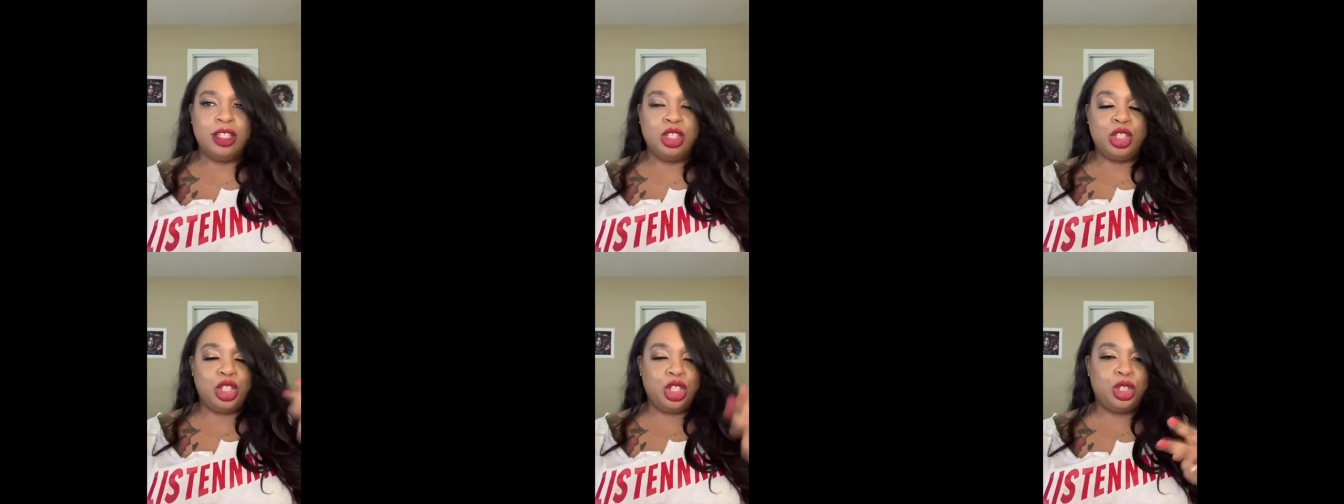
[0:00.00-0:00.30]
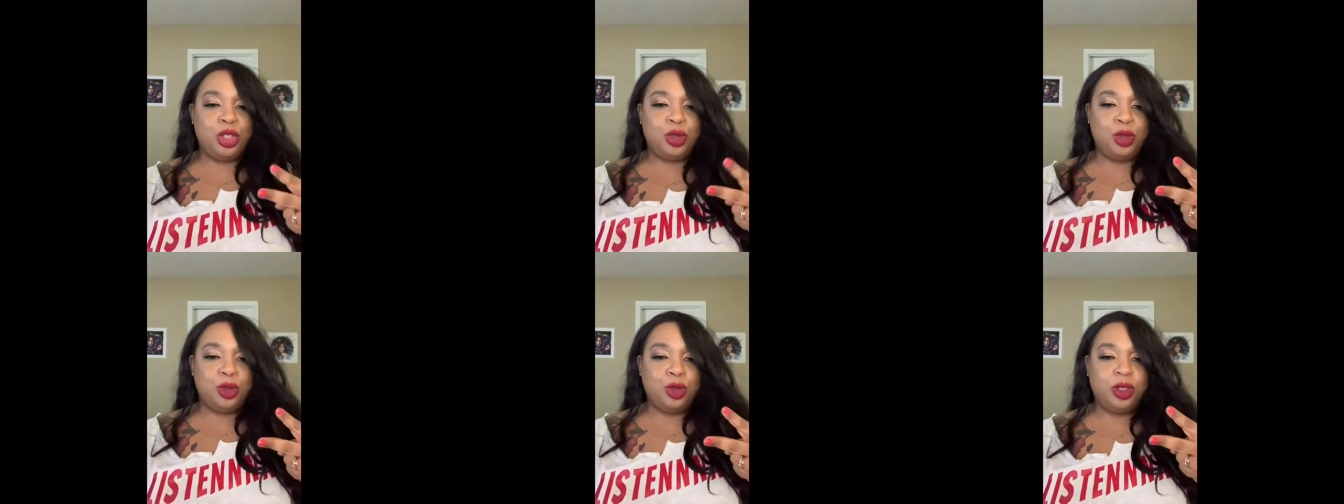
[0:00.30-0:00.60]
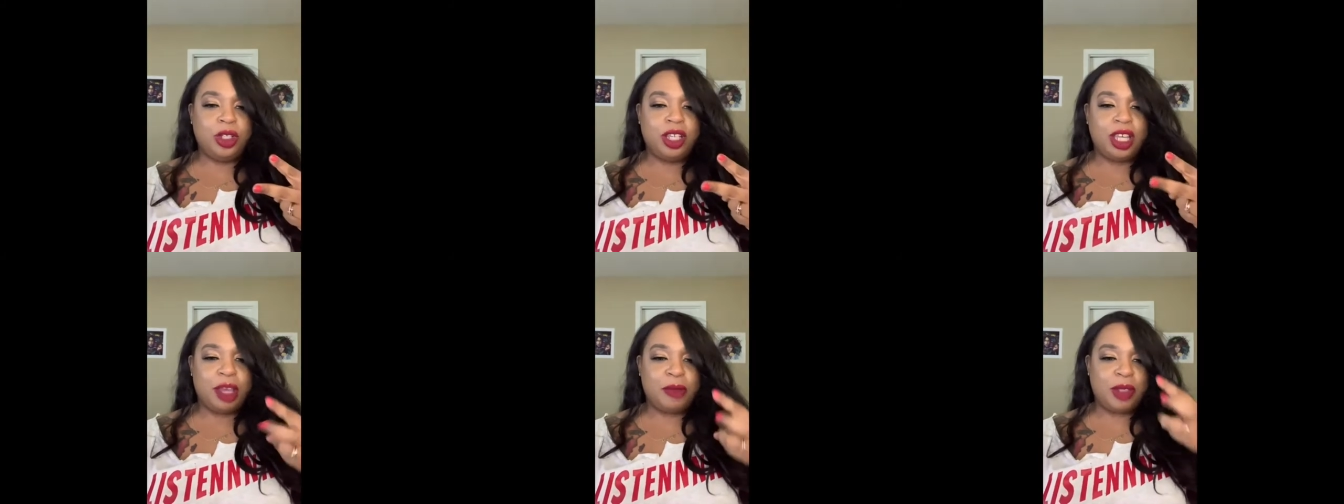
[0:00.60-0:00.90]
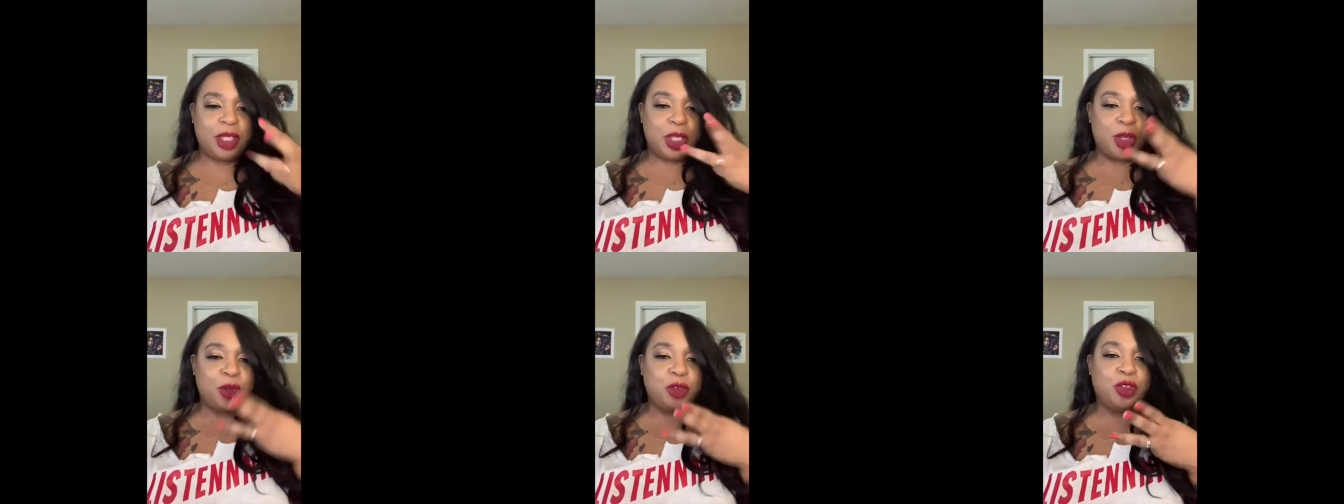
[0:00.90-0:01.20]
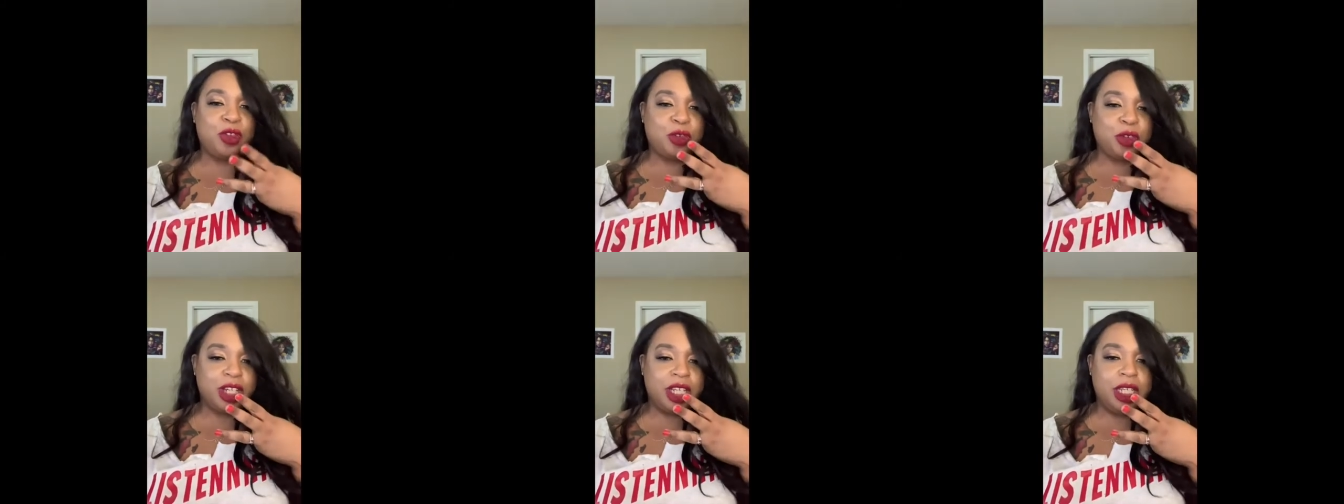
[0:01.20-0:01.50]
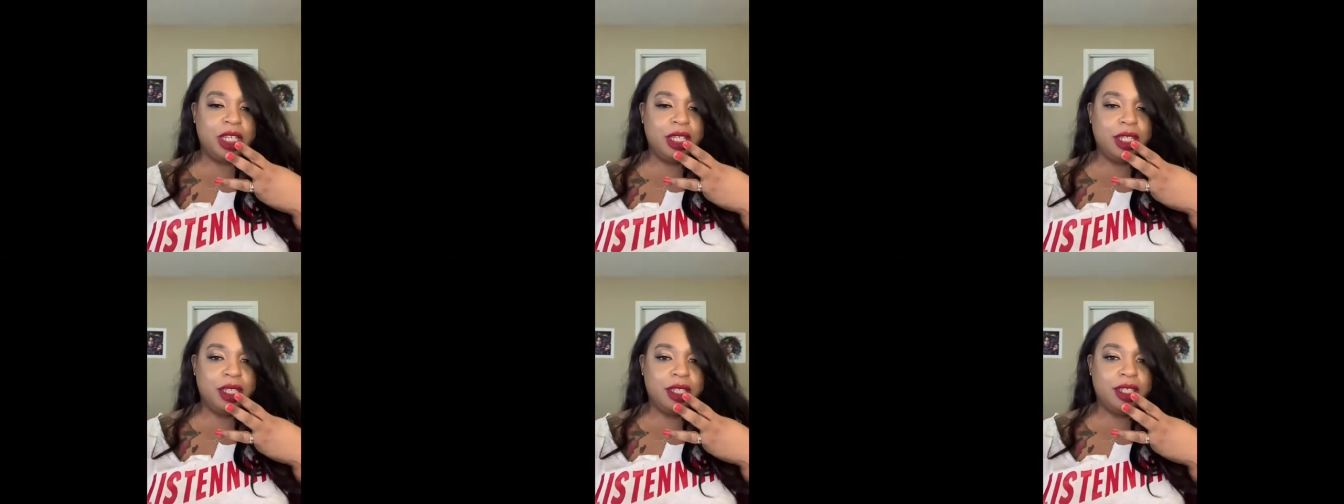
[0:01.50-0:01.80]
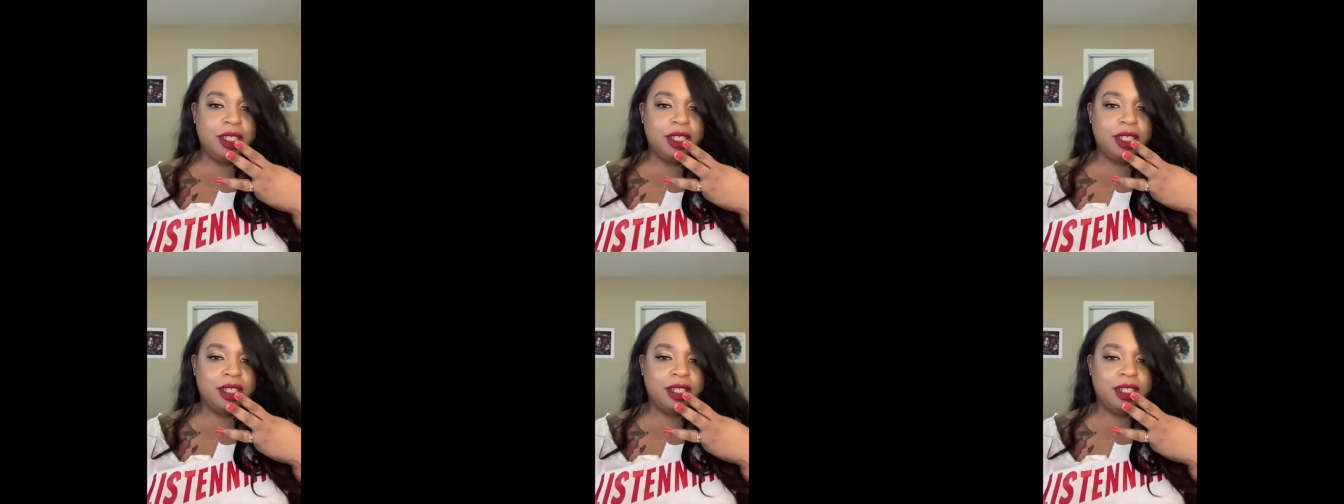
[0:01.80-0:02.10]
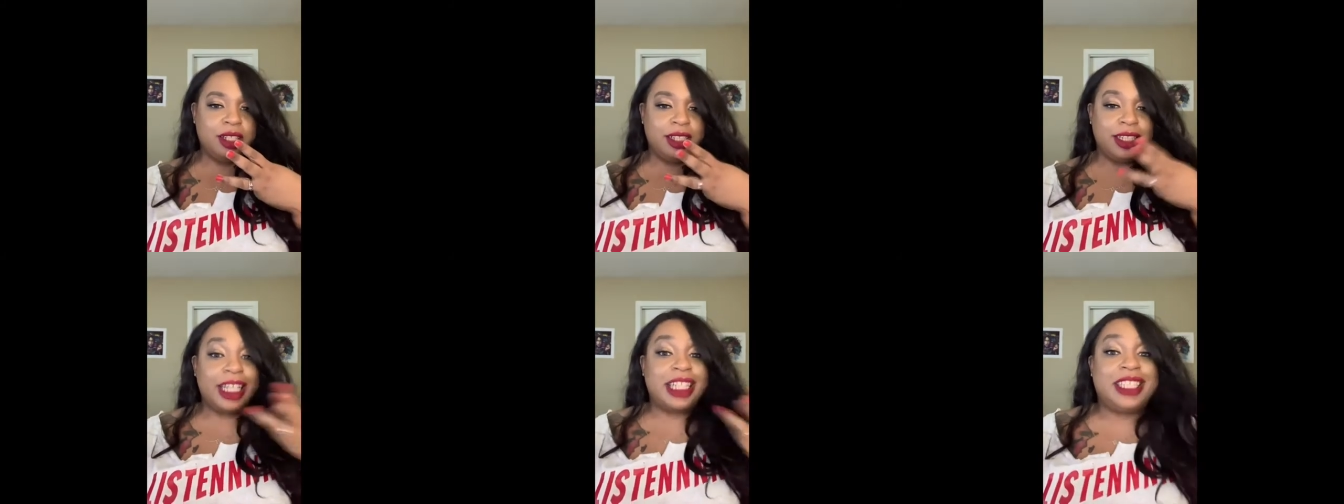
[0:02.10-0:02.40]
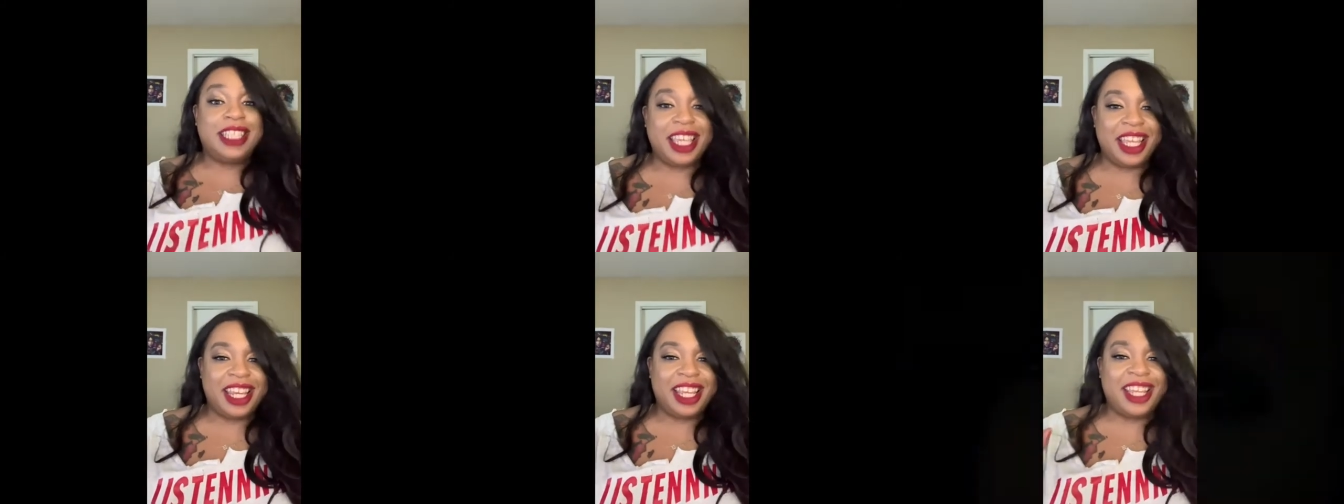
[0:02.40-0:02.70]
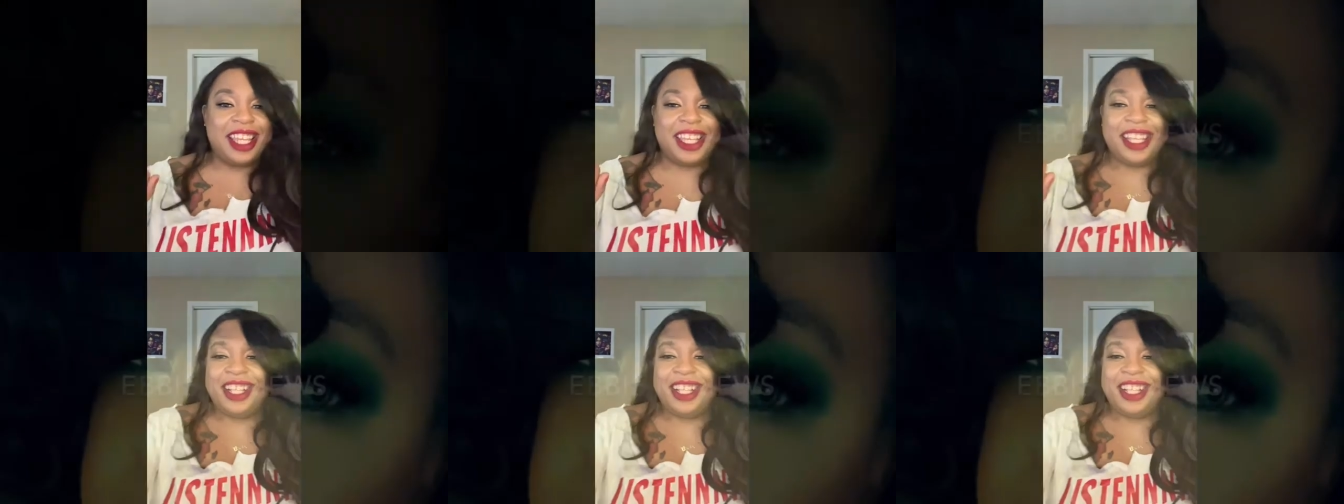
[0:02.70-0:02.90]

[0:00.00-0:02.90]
2, Episode 3. Let's get it.